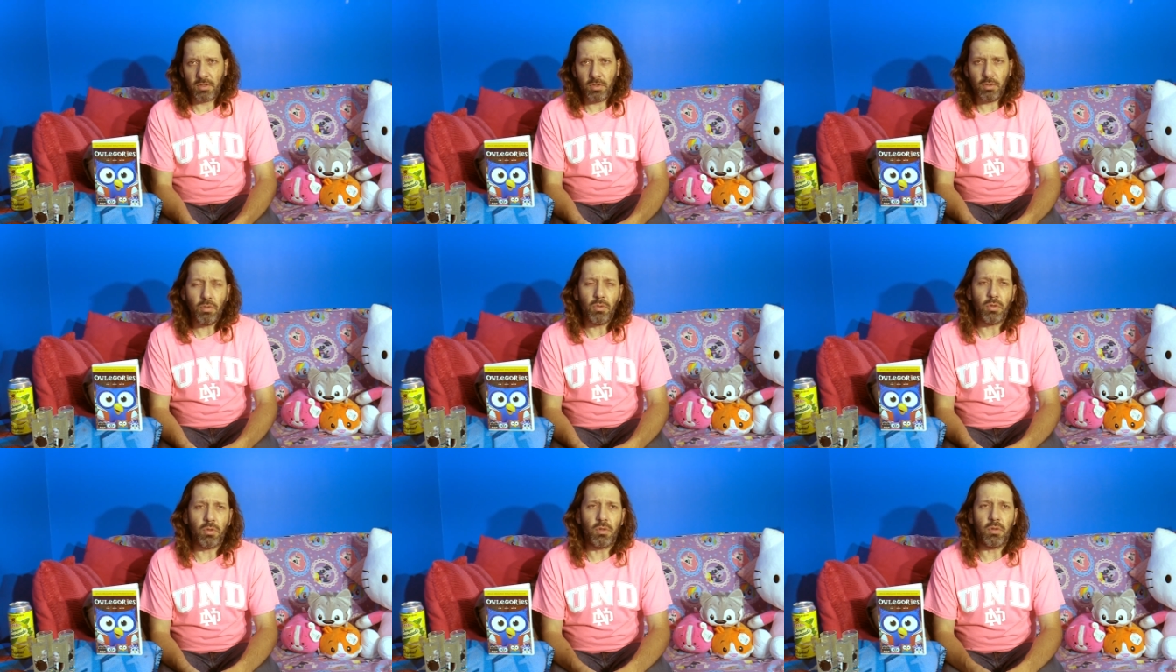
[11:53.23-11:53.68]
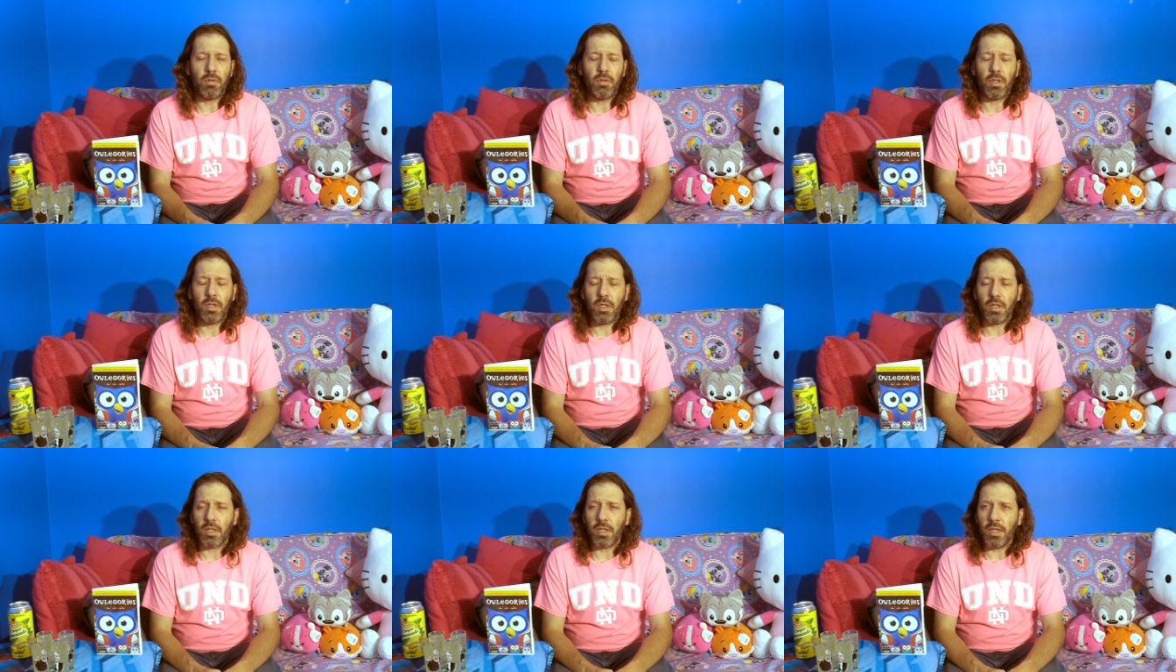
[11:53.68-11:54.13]
Cool.
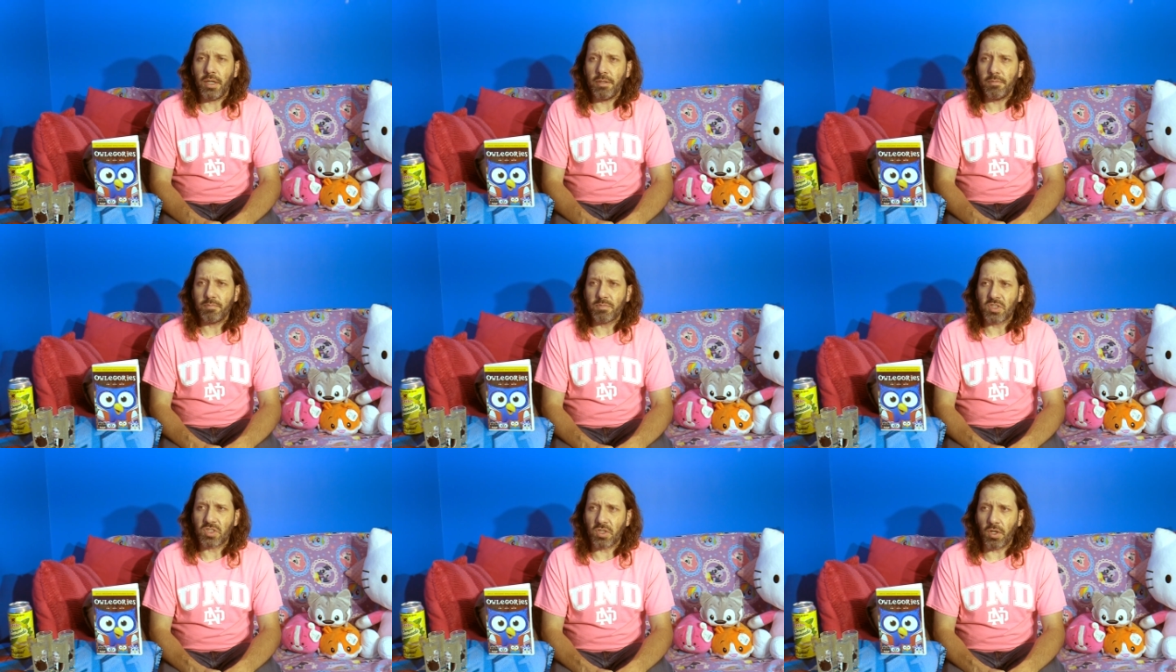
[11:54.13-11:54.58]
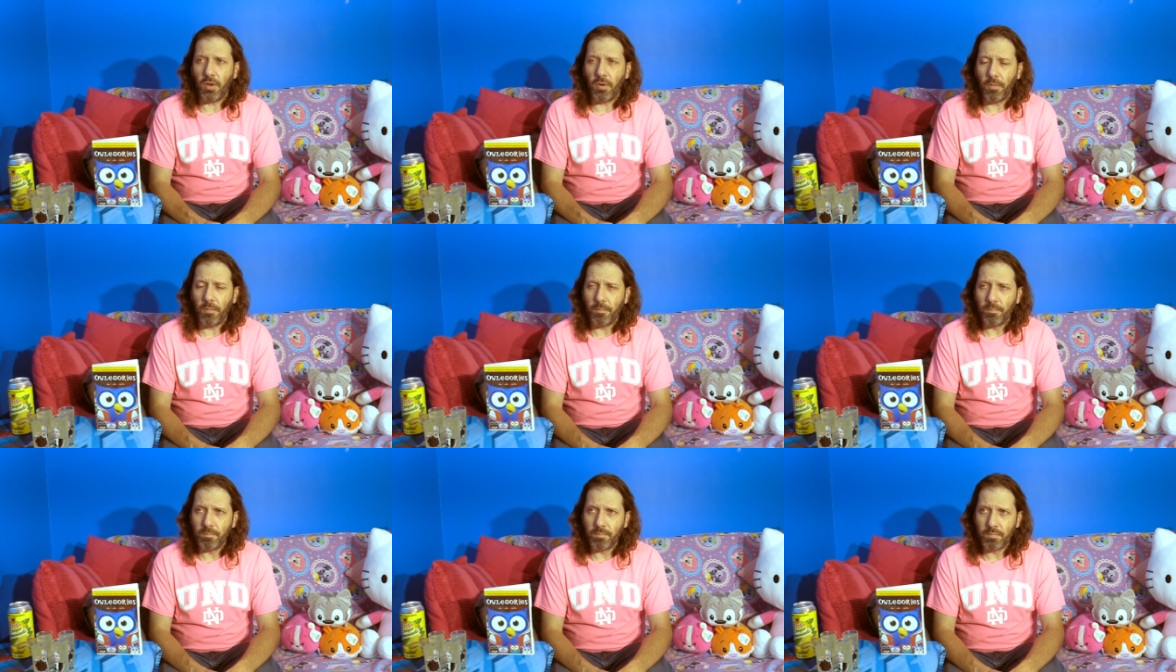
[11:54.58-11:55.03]
All right.
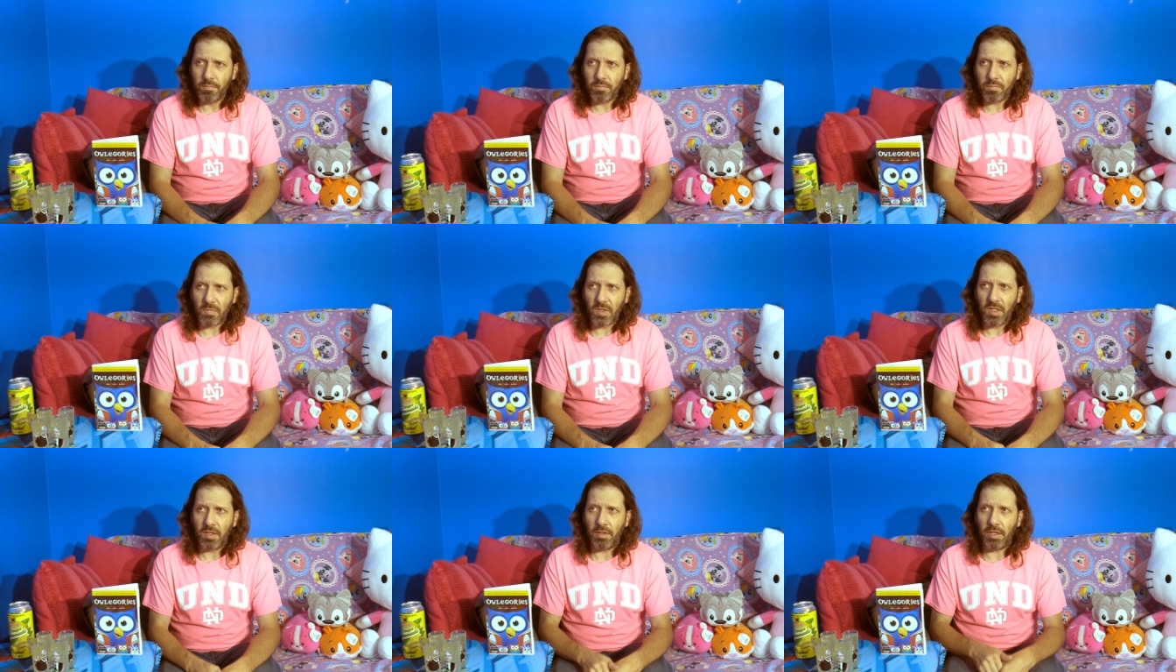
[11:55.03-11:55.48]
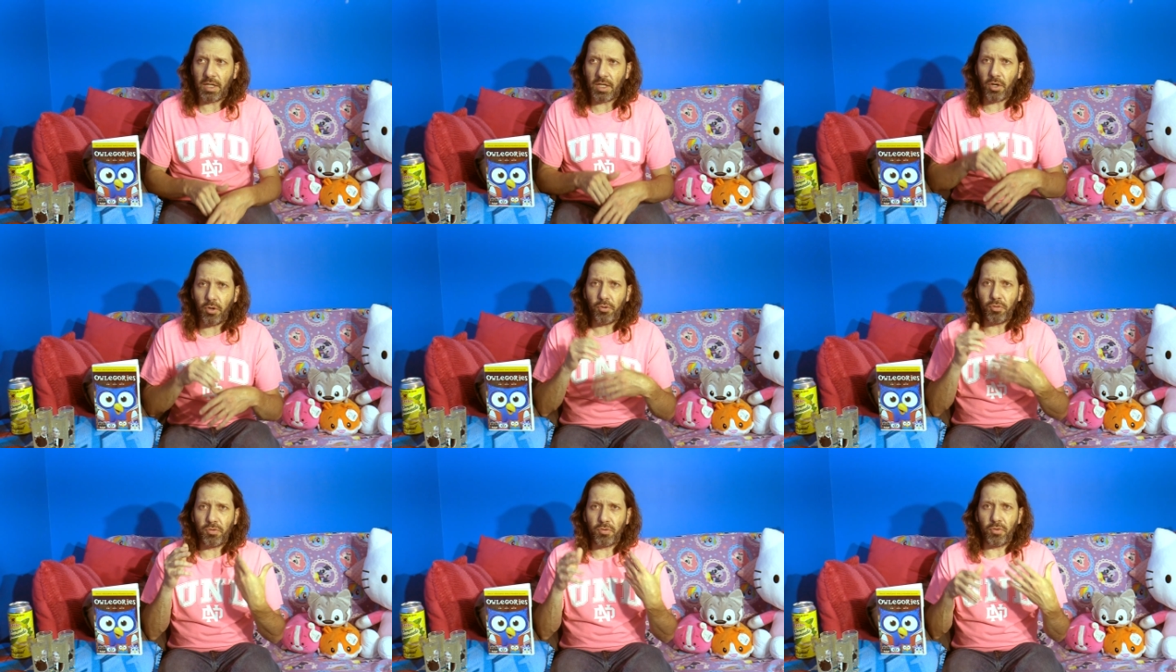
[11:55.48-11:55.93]
So they
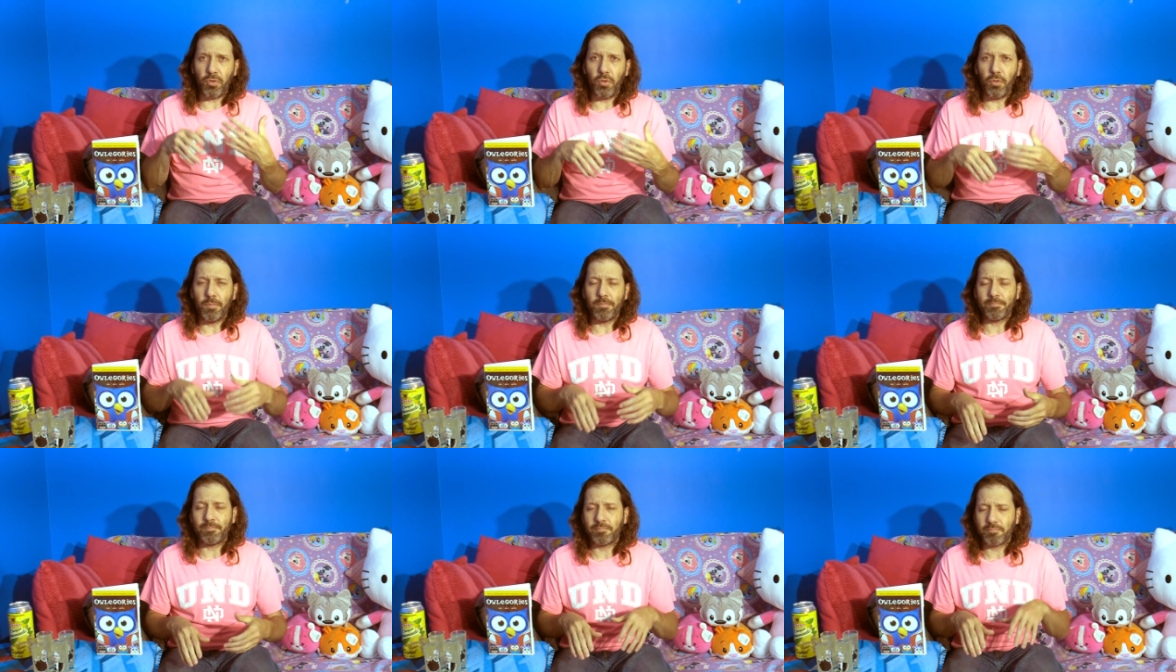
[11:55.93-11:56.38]
go through.